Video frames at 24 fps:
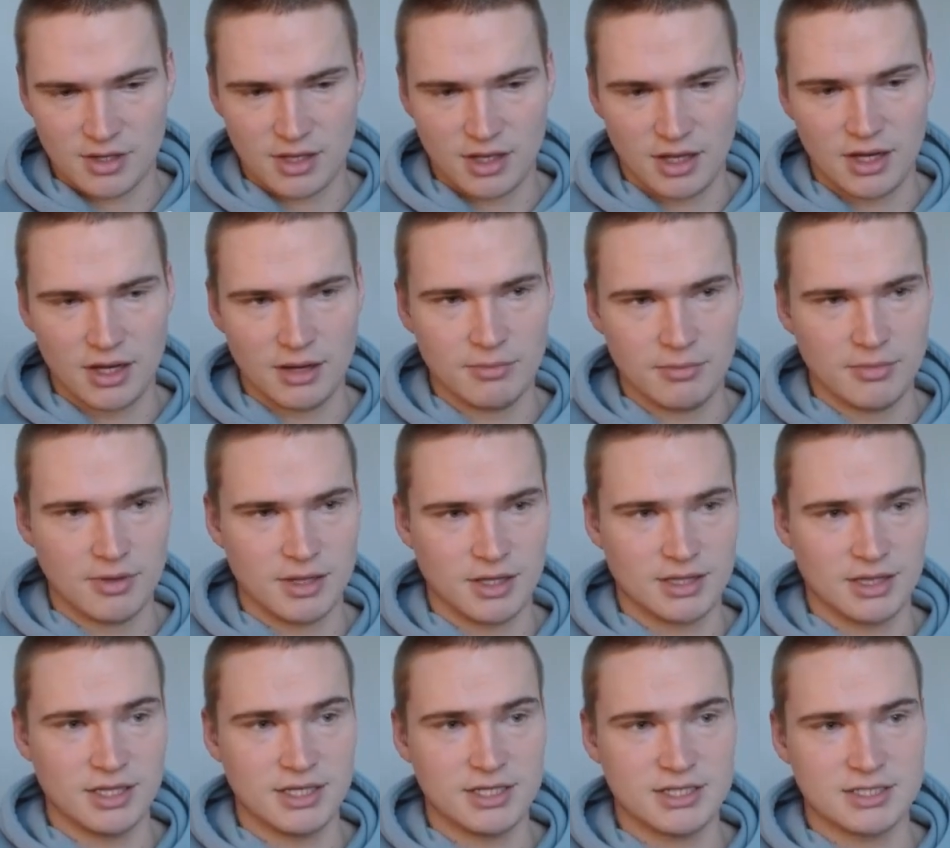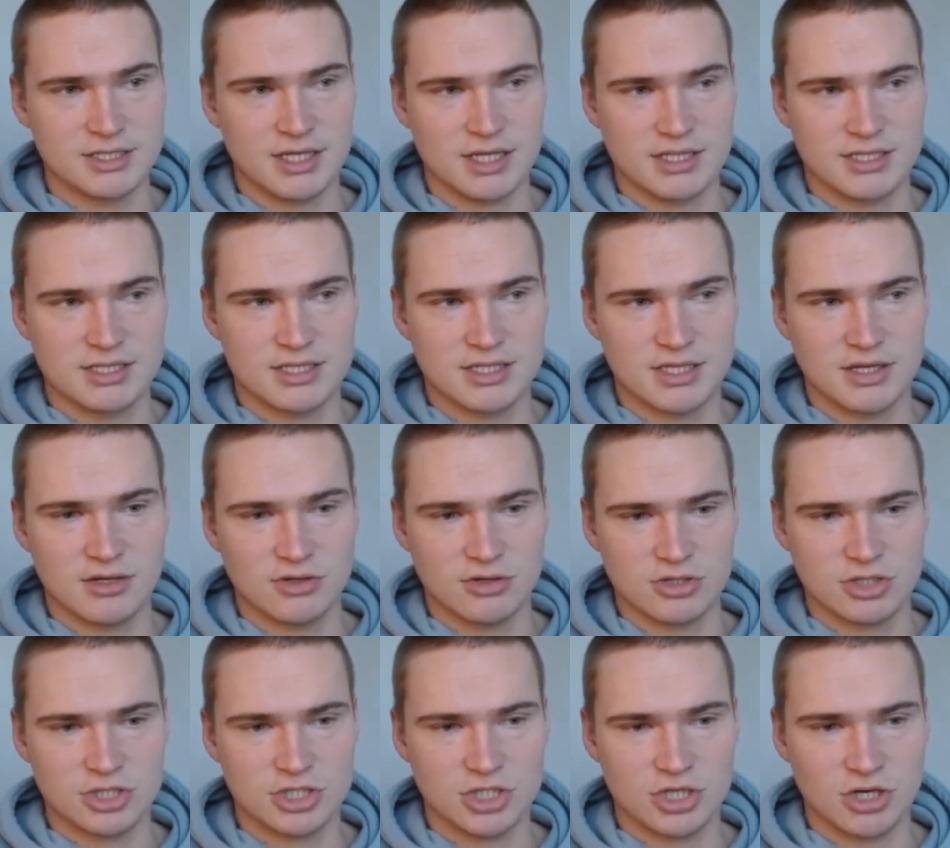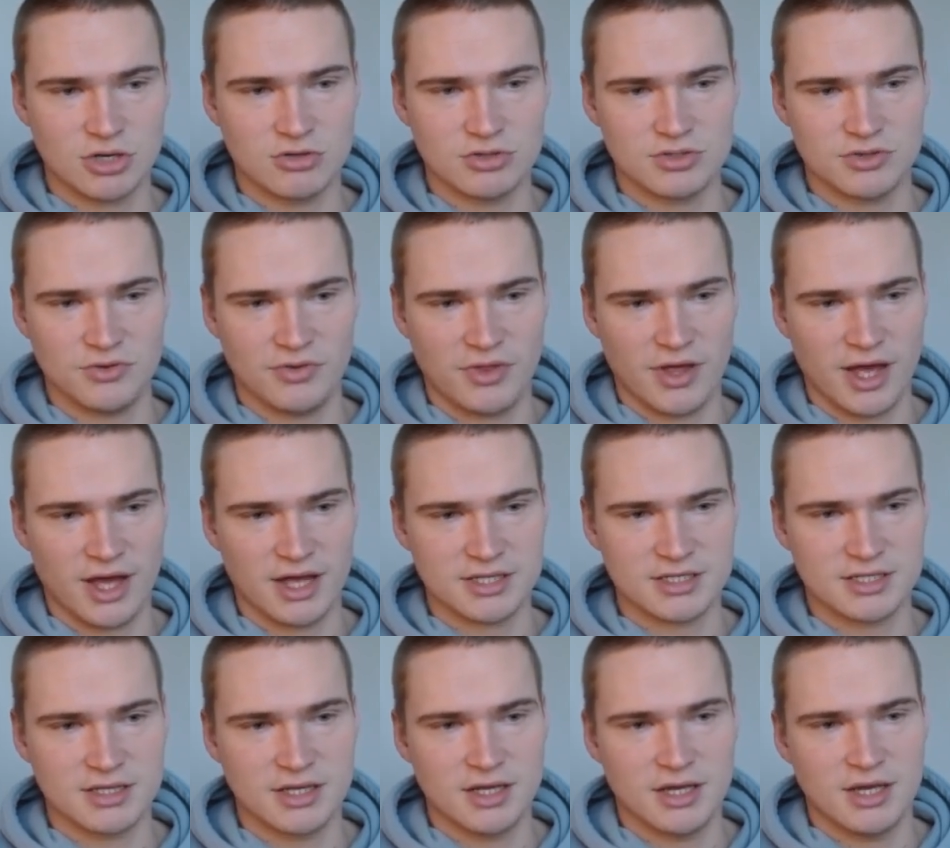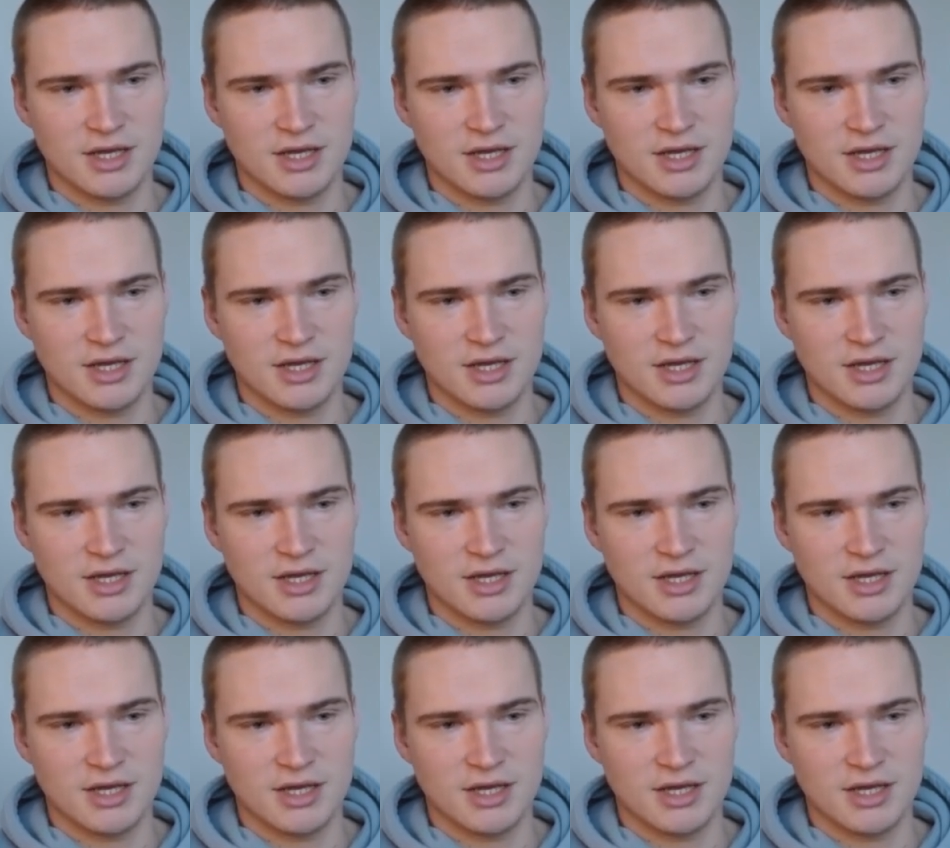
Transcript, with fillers: Um, at least it still shows that